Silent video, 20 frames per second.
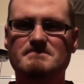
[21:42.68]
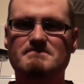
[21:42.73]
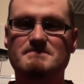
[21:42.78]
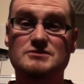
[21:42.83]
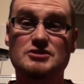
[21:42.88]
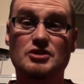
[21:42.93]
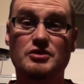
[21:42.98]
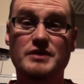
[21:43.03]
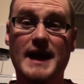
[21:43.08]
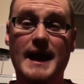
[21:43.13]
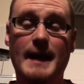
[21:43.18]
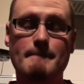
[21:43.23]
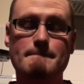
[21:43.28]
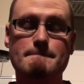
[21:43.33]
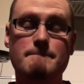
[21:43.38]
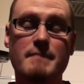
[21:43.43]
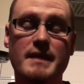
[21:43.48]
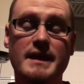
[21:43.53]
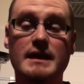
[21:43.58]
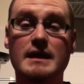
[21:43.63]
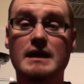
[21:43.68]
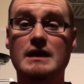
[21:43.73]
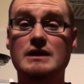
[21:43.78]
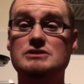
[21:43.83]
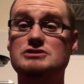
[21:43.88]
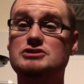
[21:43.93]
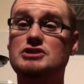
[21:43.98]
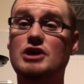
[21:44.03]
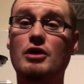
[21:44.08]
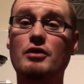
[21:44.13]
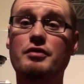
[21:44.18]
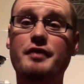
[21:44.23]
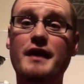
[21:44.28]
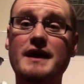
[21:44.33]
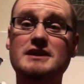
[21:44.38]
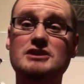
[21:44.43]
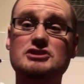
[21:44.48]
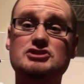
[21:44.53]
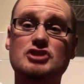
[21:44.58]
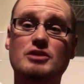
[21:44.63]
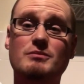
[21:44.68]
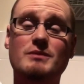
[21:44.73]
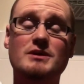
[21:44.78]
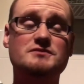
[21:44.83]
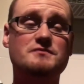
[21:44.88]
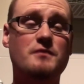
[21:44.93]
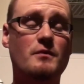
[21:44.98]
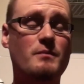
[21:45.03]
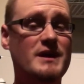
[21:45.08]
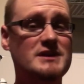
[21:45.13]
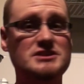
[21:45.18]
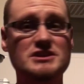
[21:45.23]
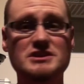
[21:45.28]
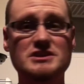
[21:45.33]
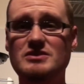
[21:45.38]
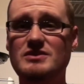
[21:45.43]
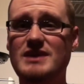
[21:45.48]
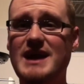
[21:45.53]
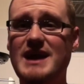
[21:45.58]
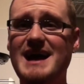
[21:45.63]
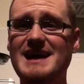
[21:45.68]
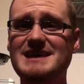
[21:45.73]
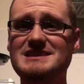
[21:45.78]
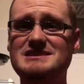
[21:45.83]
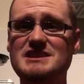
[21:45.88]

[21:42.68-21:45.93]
So yeah. So thank you so much for watching, you guys.